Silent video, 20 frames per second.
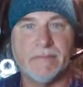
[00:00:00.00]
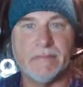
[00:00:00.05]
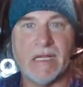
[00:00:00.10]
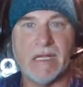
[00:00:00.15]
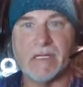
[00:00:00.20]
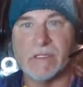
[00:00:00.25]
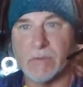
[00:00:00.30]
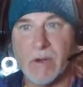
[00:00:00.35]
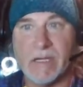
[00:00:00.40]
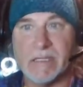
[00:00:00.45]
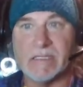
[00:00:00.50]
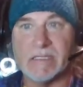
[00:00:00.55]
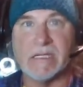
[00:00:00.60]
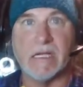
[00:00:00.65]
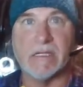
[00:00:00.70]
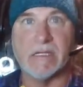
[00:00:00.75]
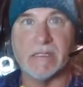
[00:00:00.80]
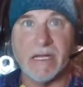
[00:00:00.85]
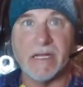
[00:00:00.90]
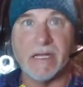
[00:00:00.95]
That's why it
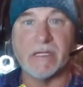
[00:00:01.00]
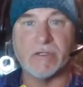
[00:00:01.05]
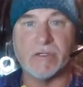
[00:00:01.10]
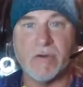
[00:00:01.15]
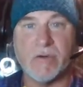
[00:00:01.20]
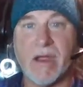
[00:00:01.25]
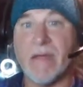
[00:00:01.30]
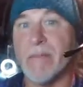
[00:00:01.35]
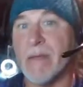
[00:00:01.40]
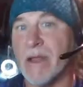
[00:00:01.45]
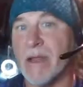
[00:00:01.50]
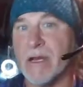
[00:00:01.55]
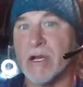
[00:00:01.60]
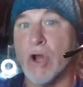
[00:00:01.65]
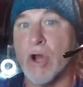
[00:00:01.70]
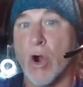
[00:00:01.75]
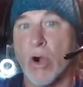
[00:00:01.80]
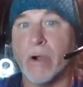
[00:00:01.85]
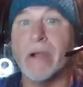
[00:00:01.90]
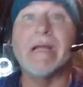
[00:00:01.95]
says, let us create man
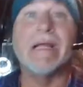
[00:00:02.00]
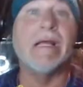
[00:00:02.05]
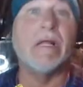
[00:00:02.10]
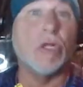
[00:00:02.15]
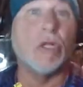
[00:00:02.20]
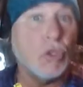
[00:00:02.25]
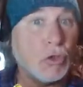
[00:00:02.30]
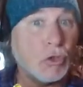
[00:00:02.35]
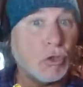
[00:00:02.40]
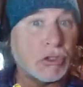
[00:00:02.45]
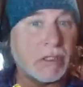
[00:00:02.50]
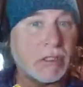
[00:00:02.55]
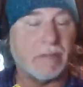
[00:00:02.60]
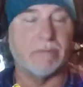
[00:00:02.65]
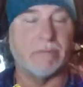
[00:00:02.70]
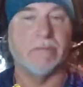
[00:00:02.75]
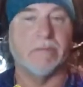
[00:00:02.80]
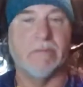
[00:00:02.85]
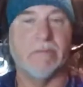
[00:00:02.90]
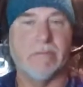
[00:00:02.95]
in our illusion.
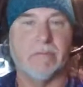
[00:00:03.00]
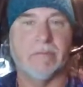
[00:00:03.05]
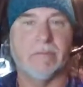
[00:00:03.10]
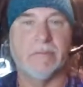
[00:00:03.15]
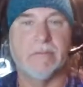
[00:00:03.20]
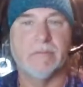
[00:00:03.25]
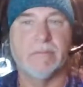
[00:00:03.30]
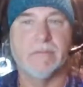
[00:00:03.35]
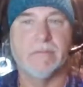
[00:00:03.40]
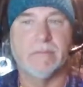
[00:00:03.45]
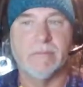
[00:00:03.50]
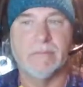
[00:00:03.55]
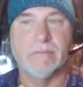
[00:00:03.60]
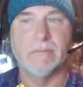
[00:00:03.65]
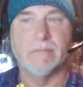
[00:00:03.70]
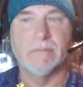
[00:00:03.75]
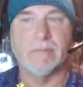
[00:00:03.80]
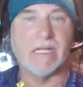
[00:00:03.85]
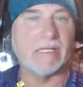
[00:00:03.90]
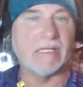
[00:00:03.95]

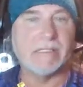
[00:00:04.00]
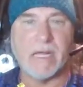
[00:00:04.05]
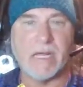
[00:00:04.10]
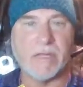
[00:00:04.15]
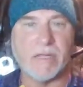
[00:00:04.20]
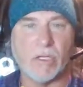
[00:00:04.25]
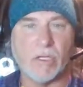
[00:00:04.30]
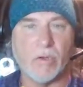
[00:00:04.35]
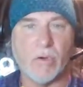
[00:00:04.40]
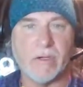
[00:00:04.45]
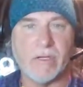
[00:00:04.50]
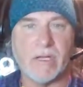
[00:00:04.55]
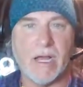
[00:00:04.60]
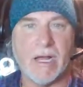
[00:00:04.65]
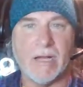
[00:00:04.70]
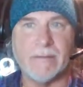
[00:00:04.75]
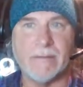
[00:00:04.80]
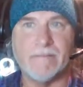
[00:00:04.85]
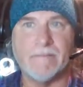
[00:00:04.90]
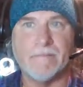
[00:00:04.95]
That's not the Lord
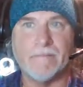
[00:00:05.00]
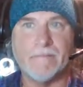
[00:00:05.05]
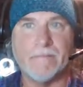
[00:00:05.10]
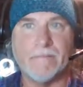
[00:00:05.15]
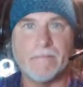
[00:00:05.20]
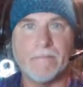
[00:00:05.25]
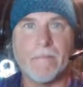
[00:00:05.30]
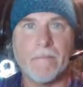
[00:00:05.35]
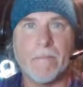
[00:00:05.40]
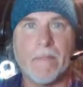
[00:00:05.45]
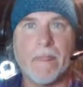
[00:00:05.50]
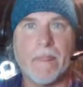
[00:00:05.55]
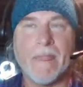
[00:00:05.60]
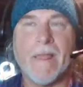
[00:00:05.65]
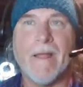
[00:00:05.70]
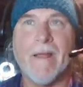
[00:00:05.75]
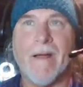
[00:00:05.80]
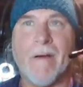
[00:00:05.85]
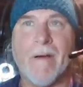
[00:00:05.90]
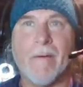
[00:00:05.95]
God.
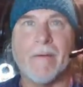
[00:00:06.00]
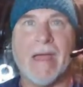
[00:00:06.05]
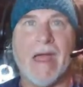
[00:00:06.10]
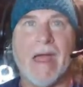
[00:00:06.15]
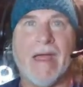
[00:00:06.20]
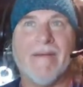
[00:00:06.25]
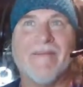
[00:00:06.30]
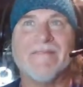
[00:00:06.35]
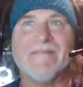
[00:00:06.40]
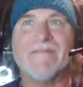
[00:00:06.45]
Okay.